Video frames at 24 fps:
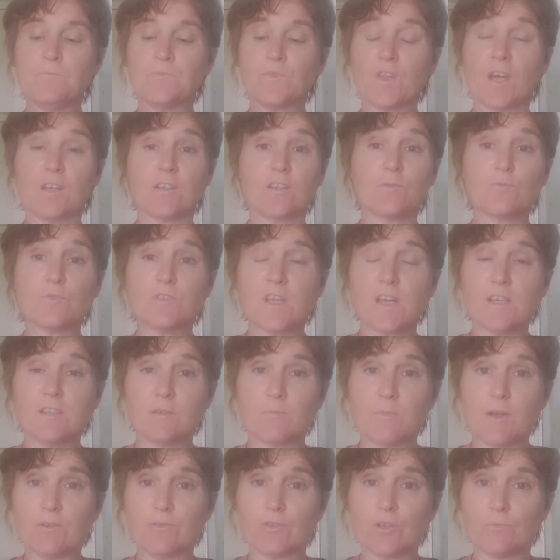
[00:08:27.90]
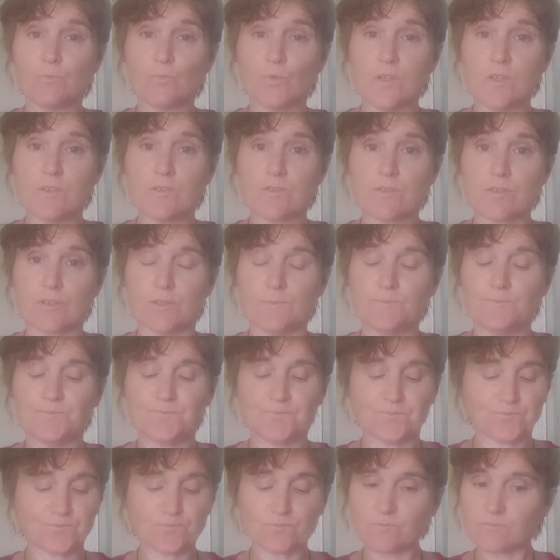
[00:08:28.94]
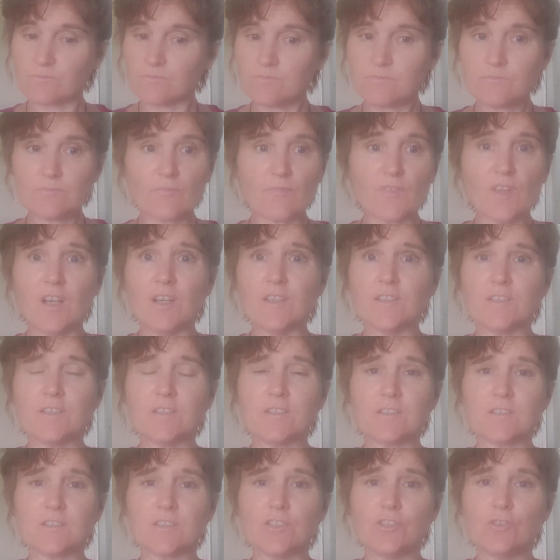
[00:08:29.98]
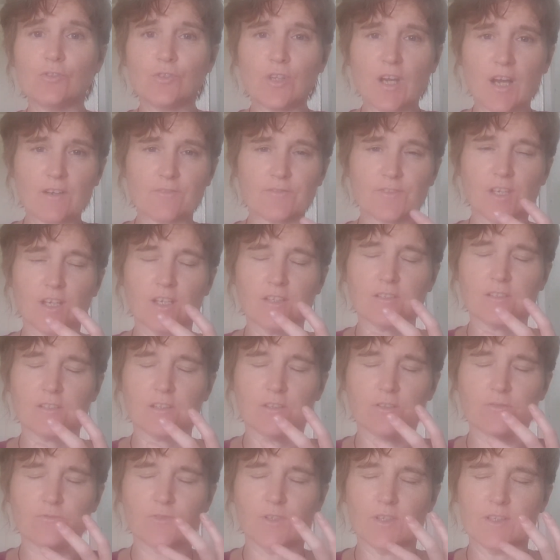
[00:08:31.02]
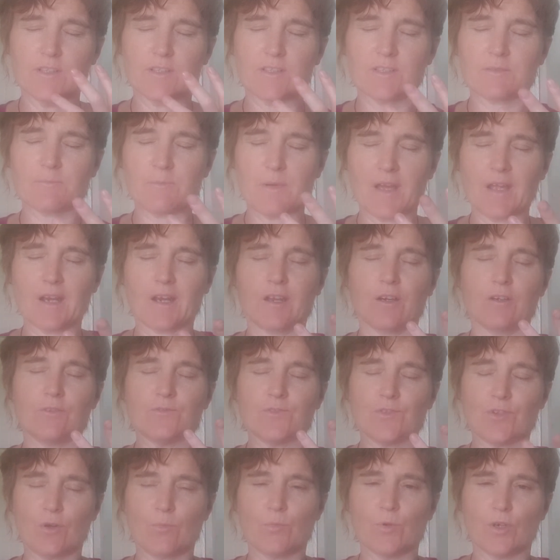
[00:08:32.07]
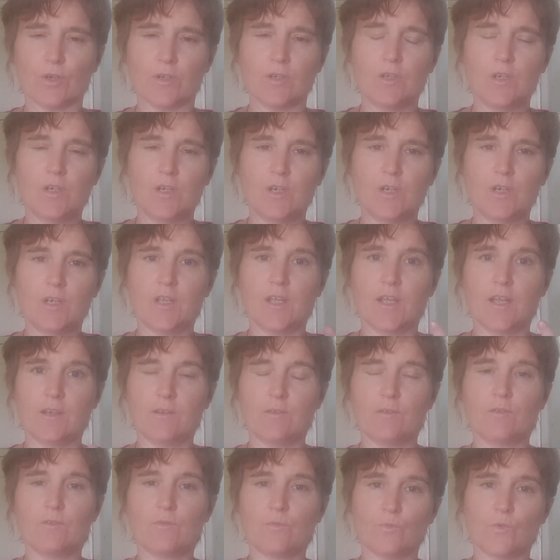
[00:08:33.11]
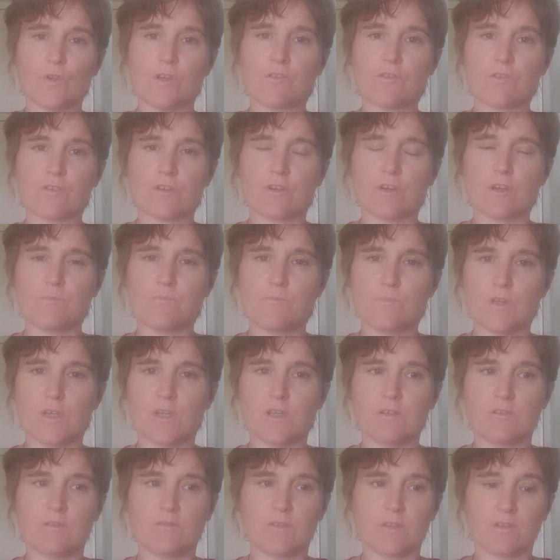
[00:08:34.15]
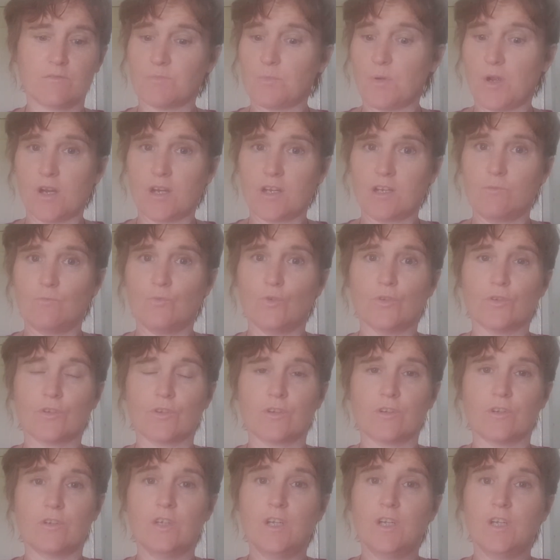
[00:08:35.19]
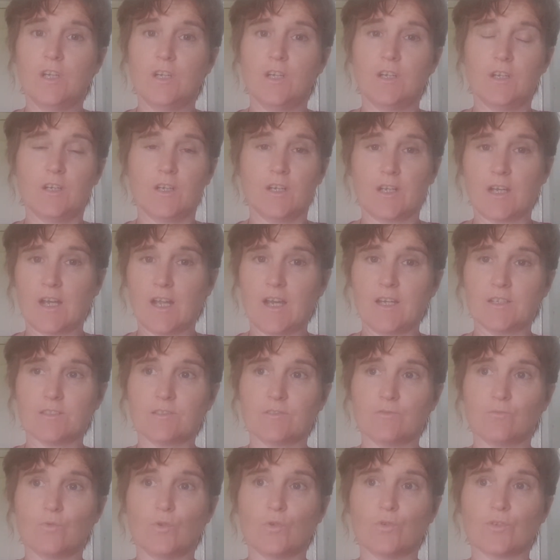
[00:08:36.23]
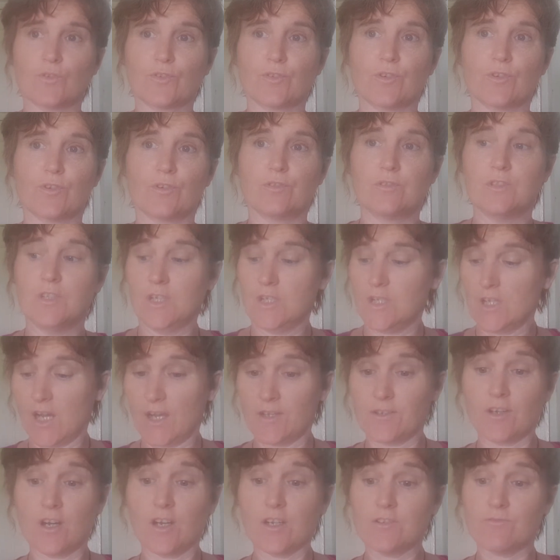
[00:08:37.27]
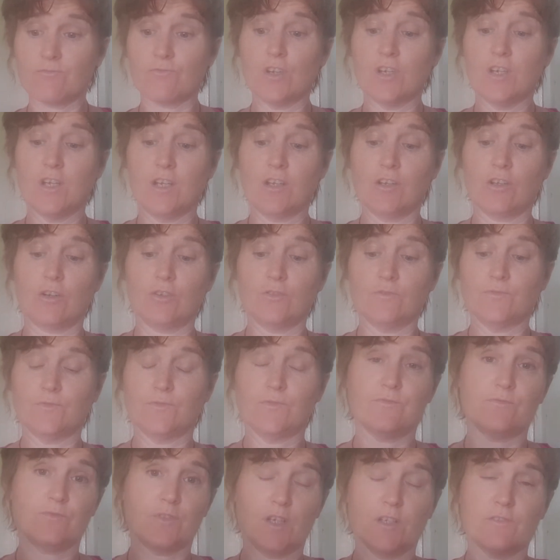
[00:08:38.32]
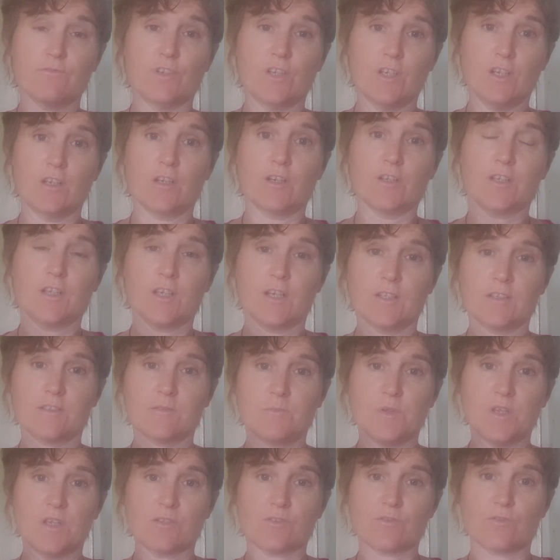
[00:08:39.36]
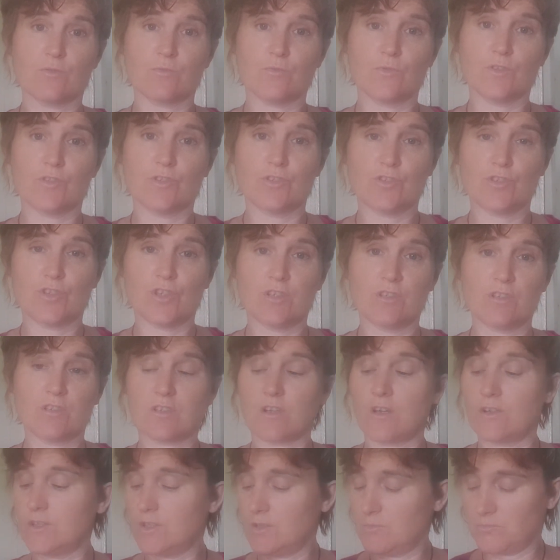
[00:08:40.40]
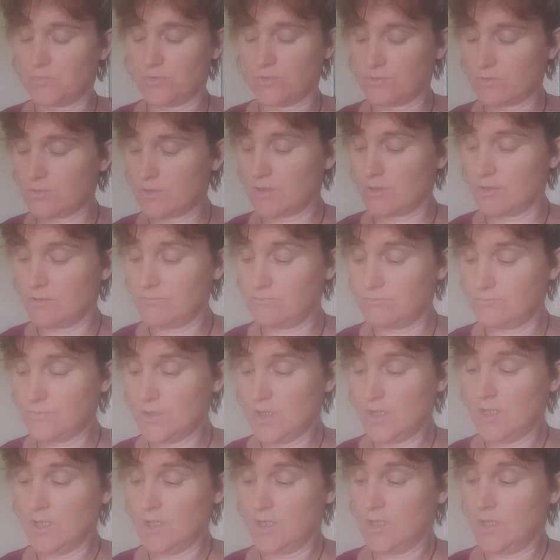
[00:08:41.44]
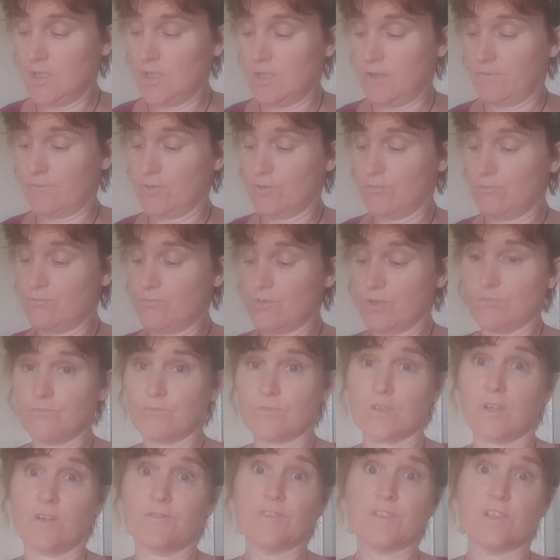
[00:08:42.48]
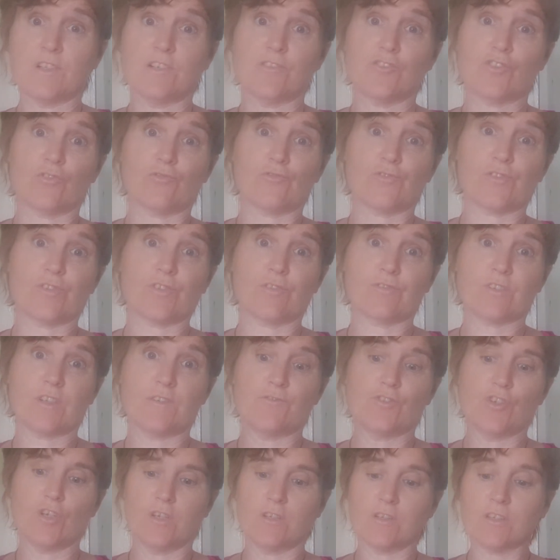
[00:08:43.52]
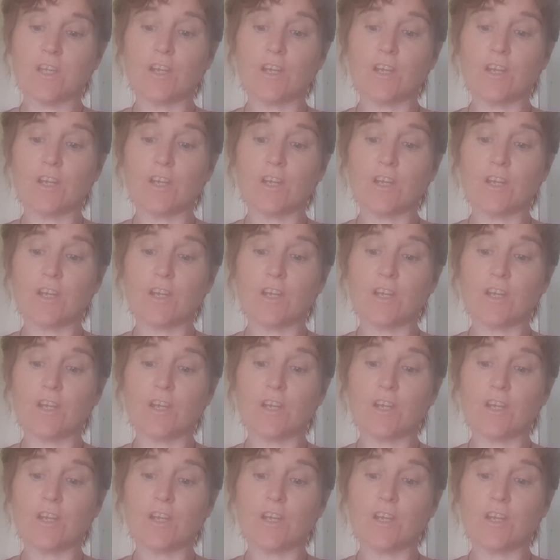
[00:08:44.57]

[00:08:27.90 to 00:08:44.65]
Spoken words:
And I would take them out come winter time. And you have that lovely smell of summer in wintertime in sparkling water, a glass of water. And I really like it as a mixer with the gin and tonic. But, if you don't, obviously children don't have gin.